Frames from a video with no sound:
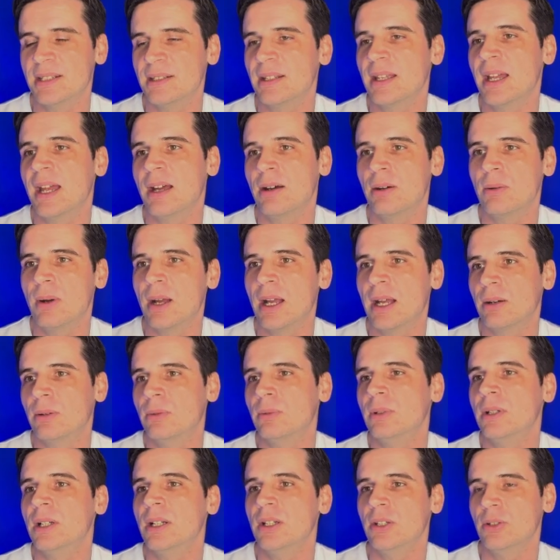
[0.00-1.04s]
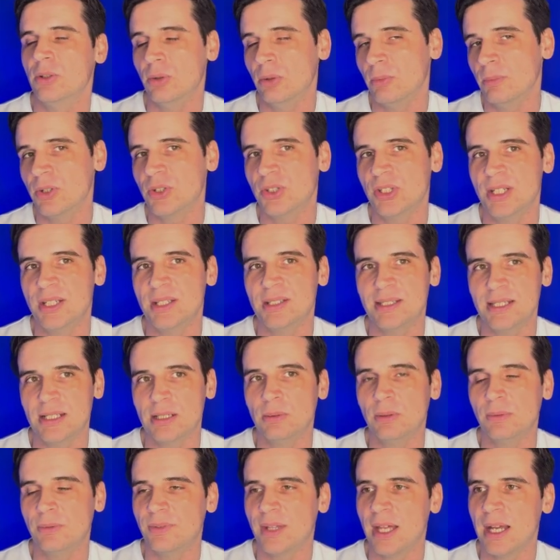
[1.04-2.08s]
and how your machines deal
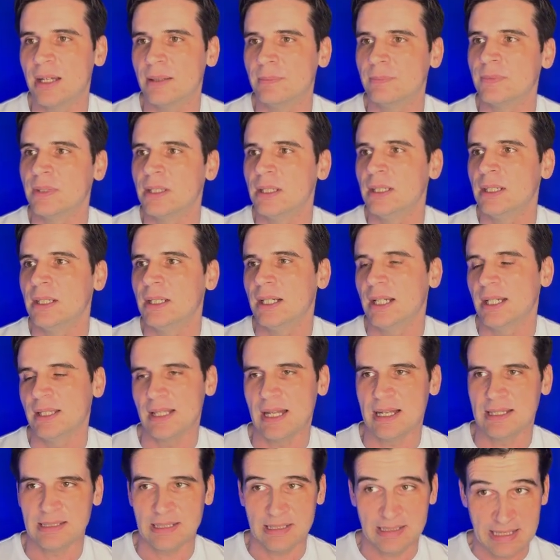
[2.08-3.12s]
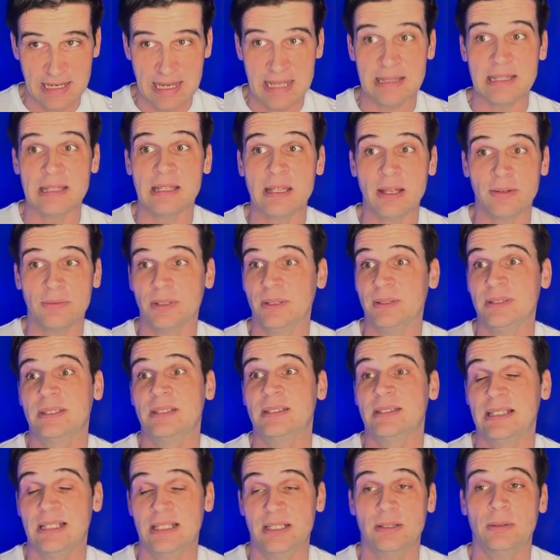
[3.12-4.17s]
with that. And that's again another
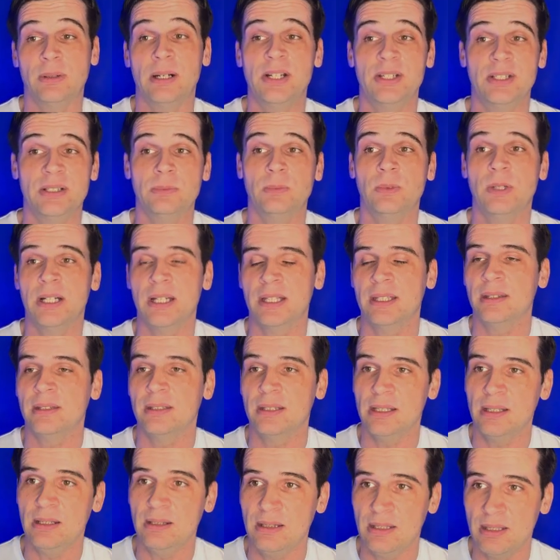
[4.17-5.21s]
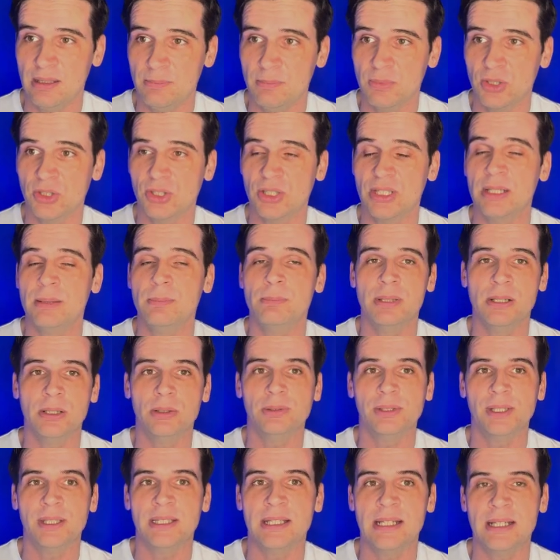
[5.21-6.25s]
situation where the machine
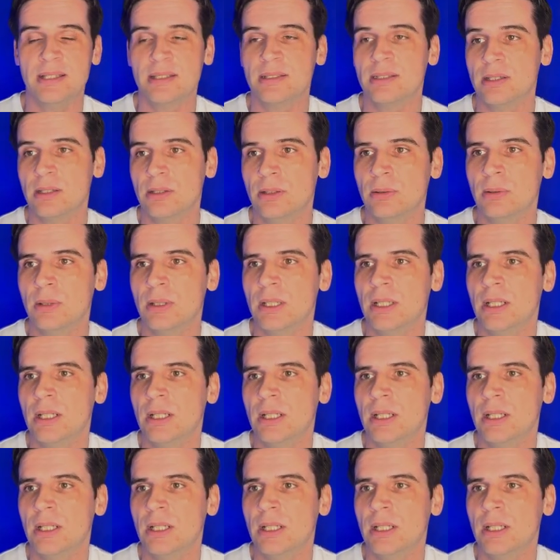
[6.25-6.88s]
builder needs to